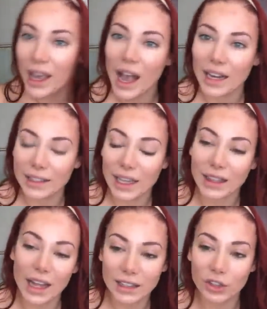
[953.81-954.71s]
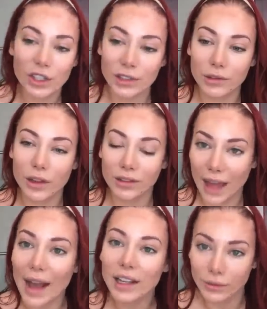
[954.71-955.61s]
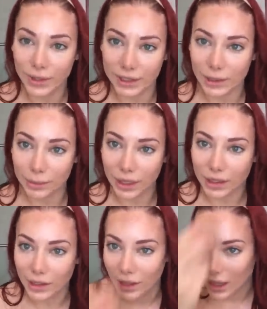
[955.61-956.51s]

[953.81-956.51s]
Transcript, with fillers: And it's like that's just lack of discipline.